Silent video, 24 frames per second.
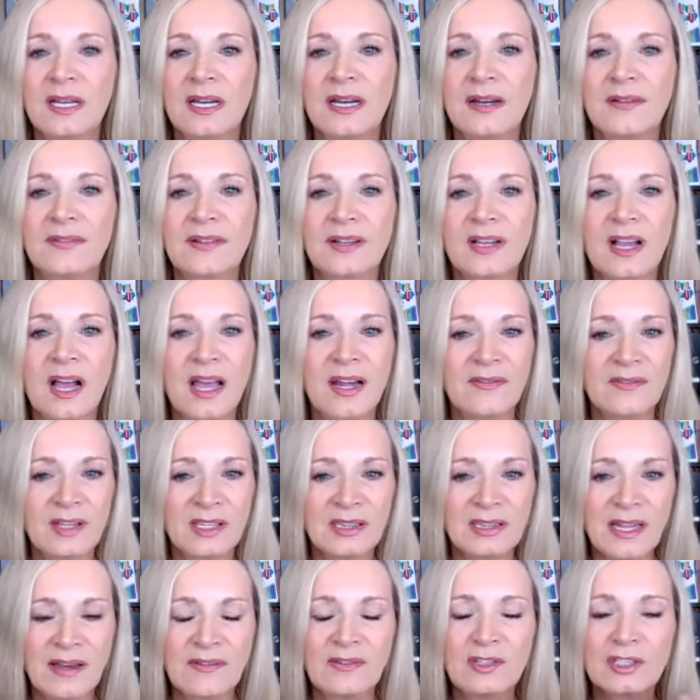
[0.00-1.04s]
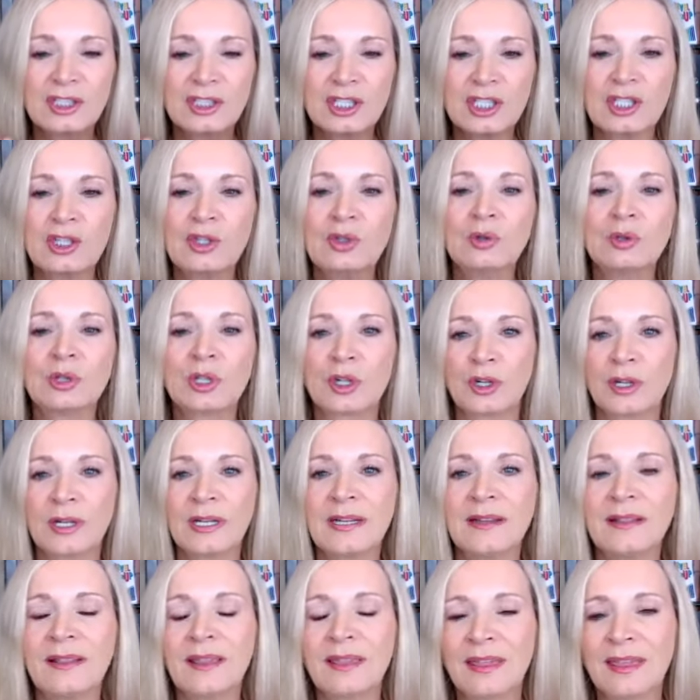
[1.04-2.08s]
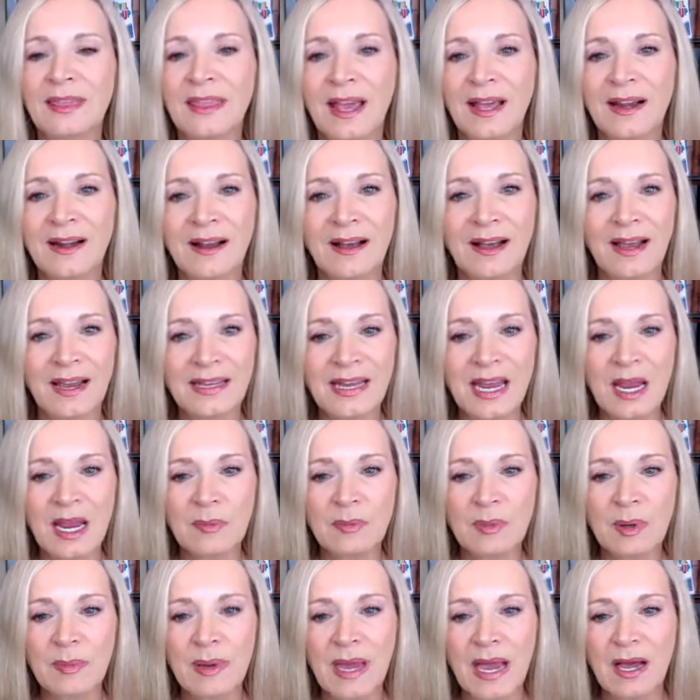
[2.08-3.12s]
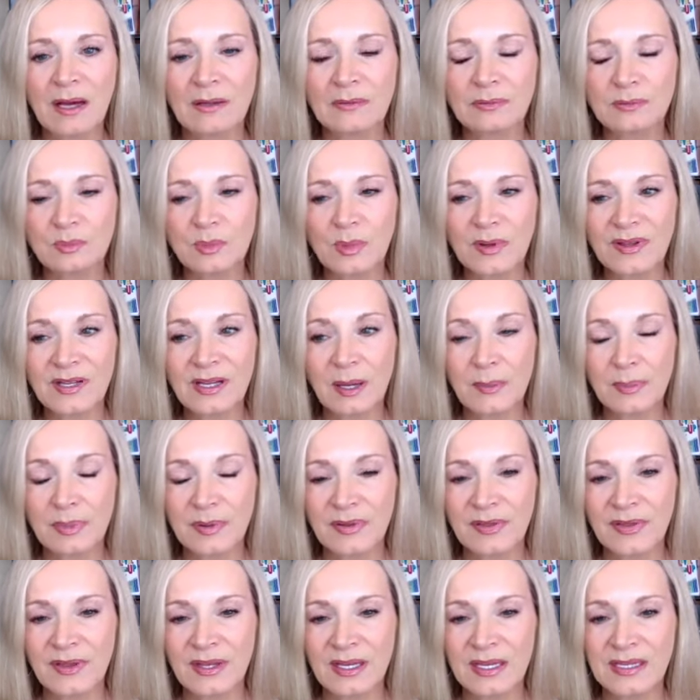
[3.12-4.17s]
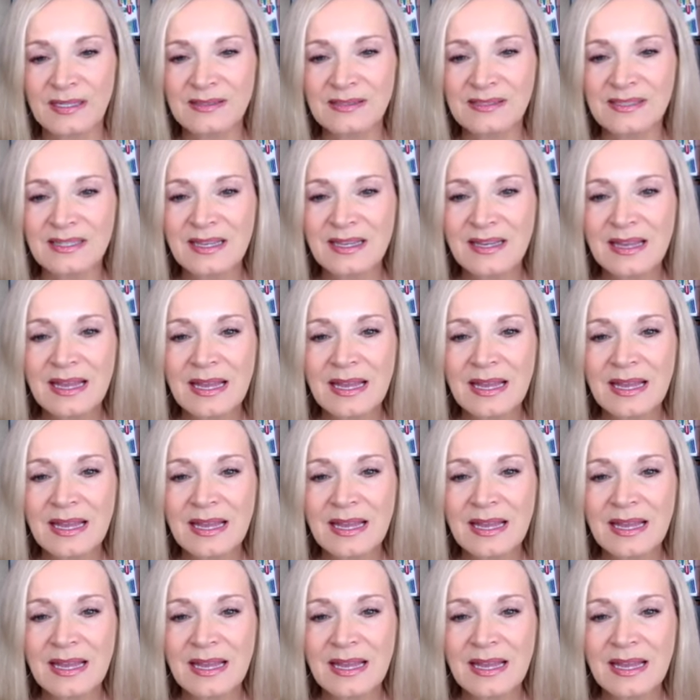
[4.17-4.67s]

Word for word: of a kind of a level two learning that I came about with a couple things.